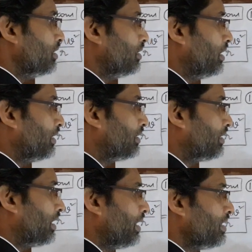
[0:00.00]
The
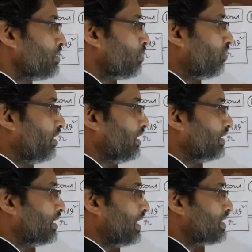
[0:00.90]
thread is providing
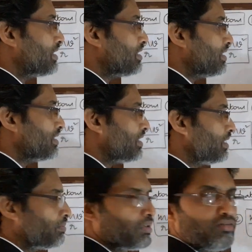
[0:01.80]
the necessary
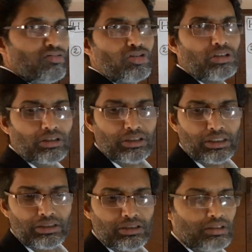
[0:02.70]
centripetal force on that.
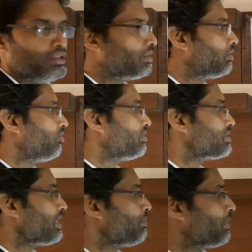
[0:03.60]
Now in the
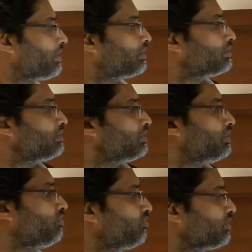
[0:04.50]
same manner,
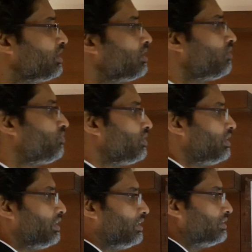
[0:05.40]
if we think of
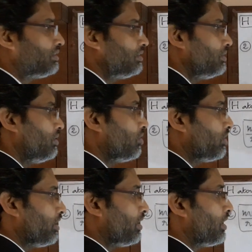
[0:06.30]
earth
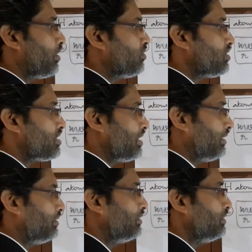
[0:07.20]
rotating around
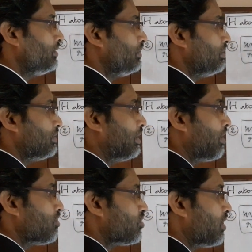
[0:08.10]
sun, that
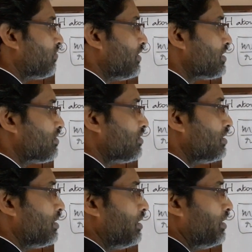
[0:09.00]
also requires
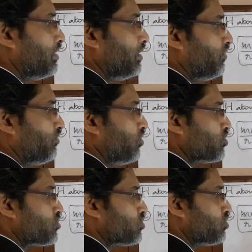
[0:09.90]
a
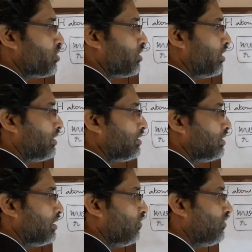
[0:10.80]
force to
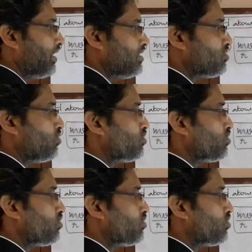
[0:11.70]
rotate. If there is no